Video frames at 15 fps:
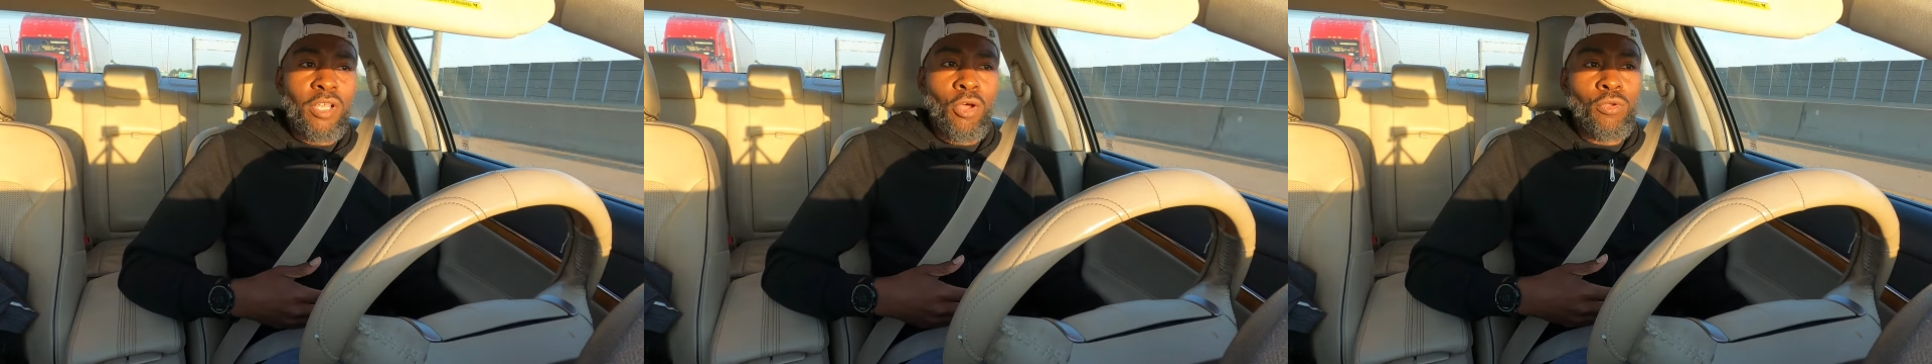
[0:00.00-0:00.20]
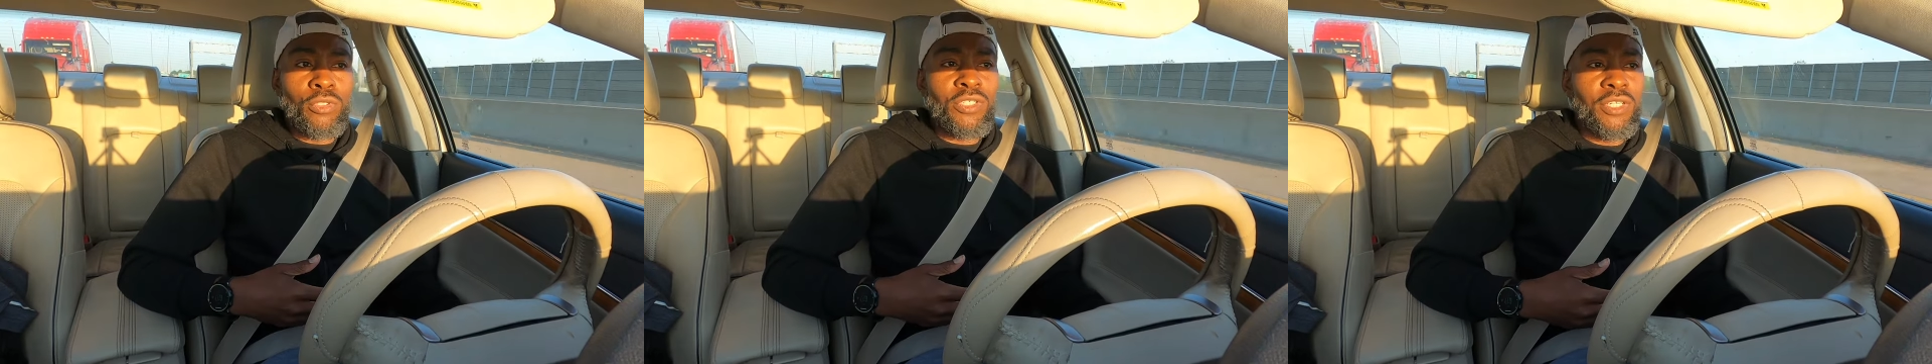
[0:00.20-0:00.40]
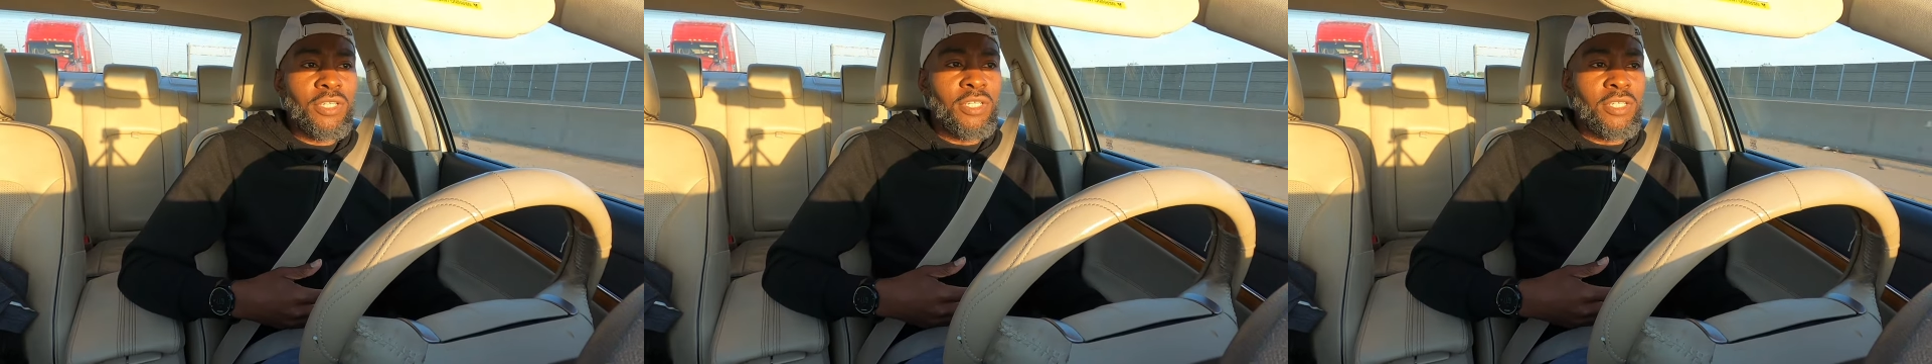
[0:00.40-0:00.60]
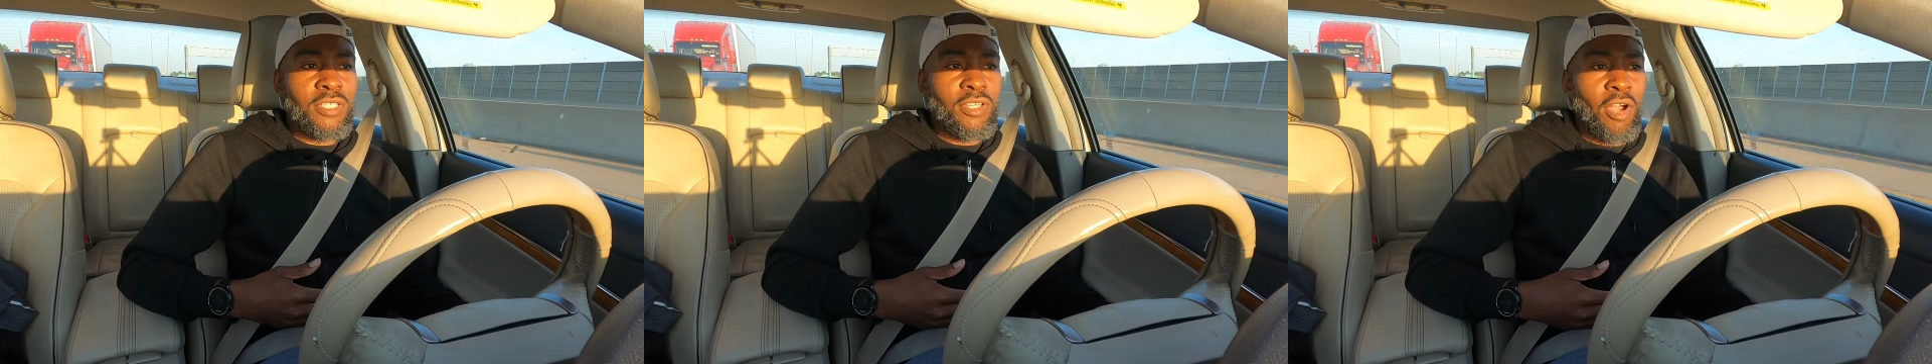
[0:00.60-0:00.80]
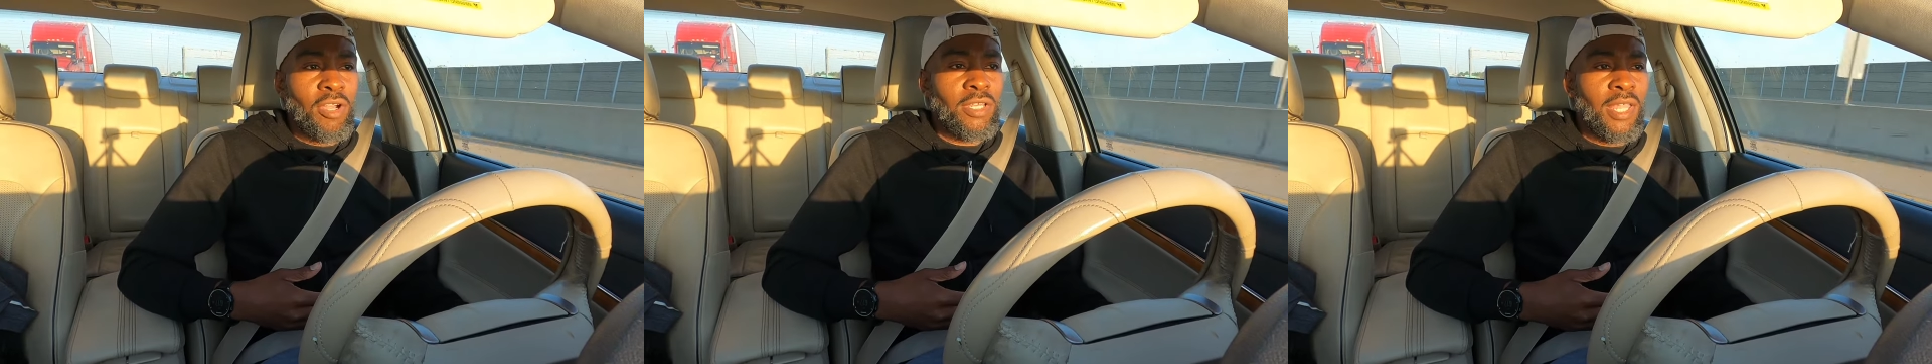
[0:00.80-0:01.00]
close to the
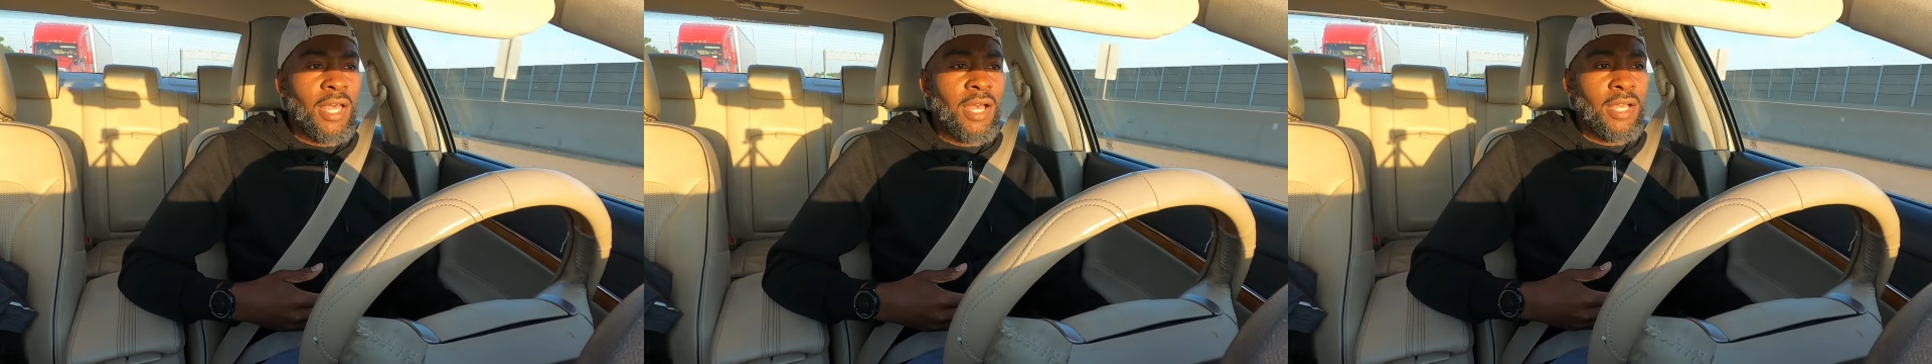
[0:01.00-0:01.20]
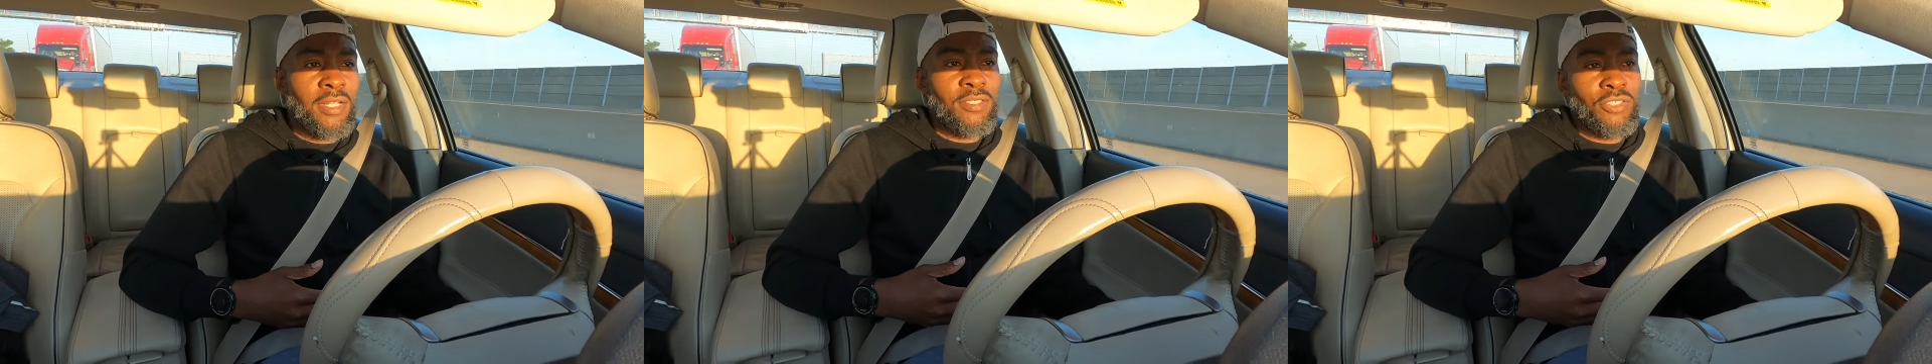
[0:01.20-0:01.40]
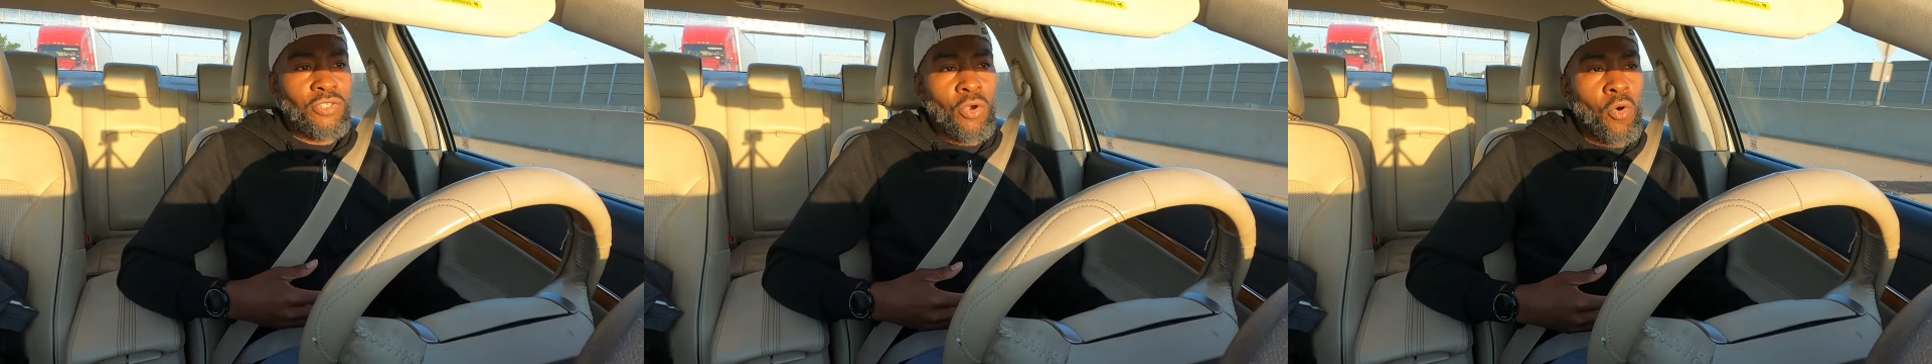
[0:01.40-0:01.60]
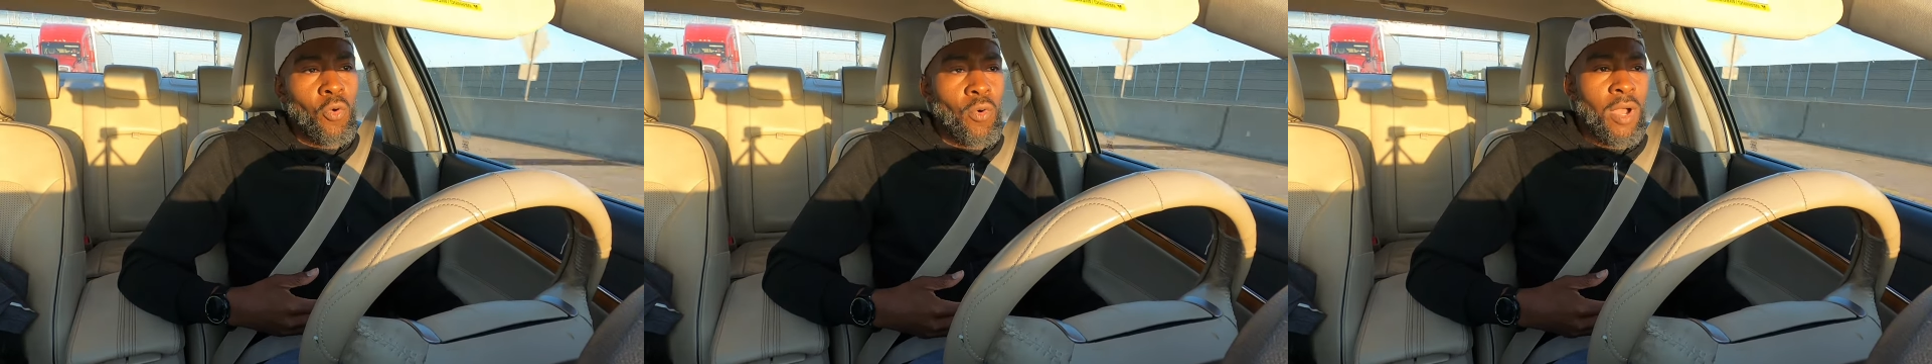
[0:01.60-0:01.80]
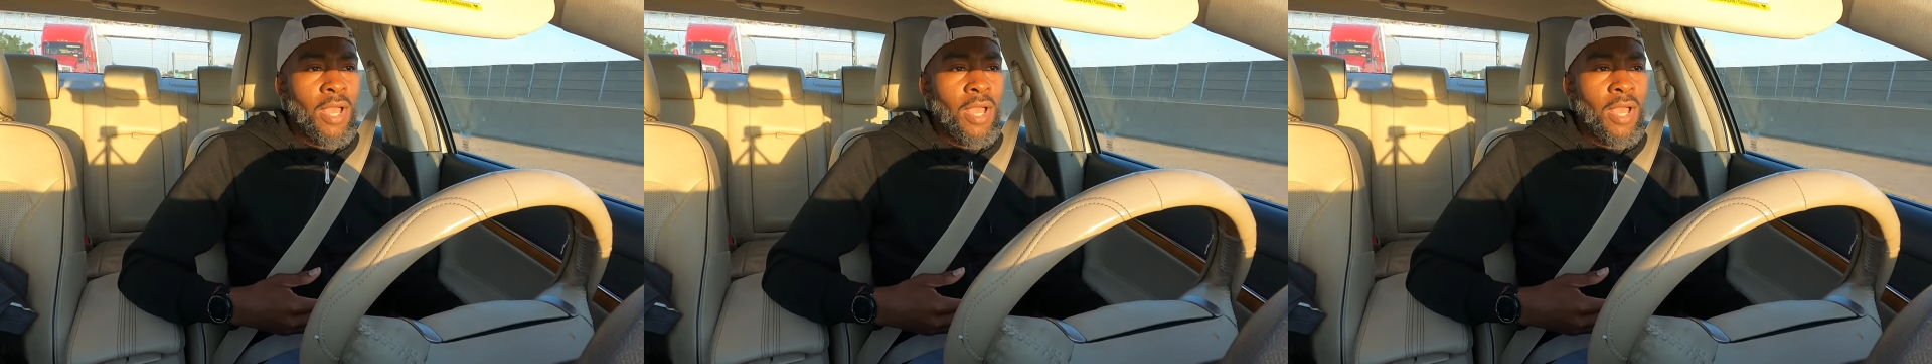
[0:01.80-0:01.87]
start line, so